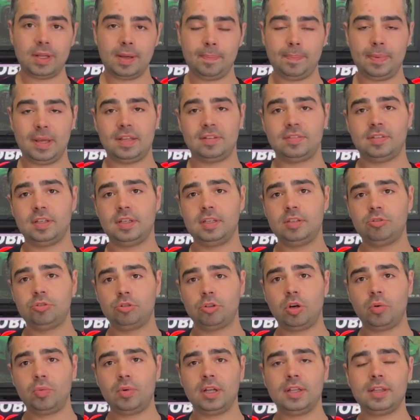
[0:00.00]
Just a
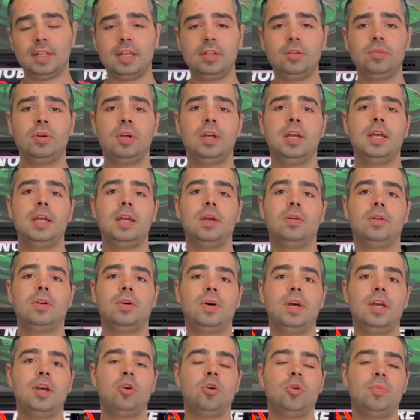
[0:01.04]
side note, I would not
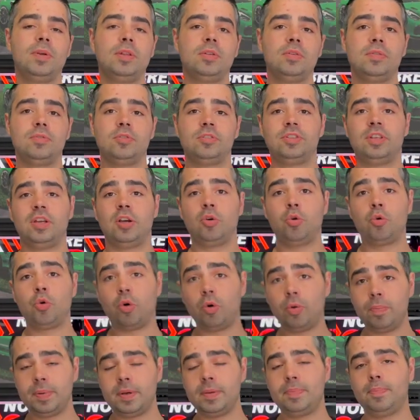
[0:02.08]
recommend buying these
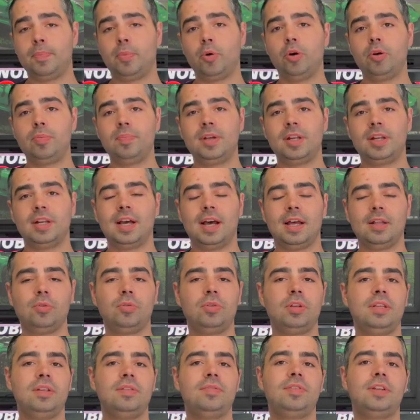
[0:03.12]
parts from Mercado
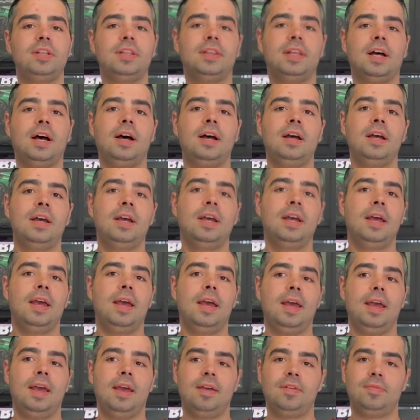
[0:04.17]
Libre, okay?
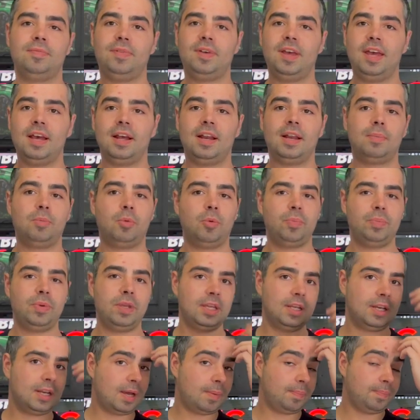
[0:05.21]
Spark
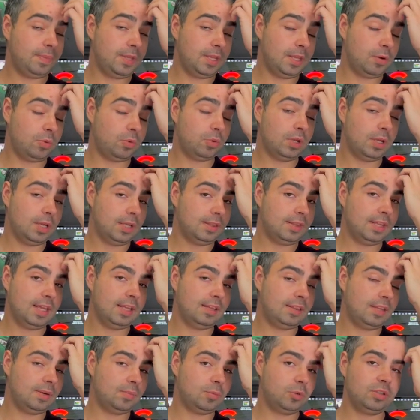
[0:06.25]
plugs, coils,
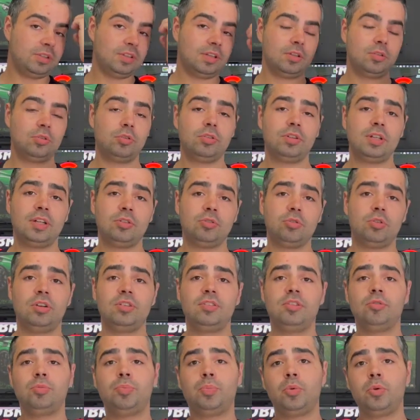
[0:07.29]
nozzles, among many other
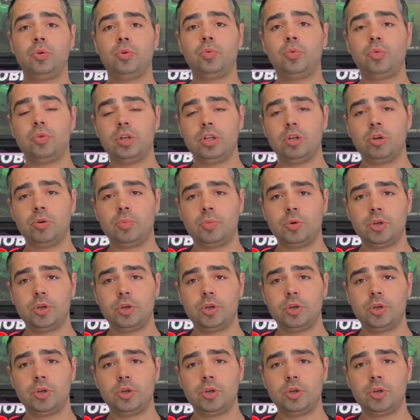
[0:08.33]
things, for one simple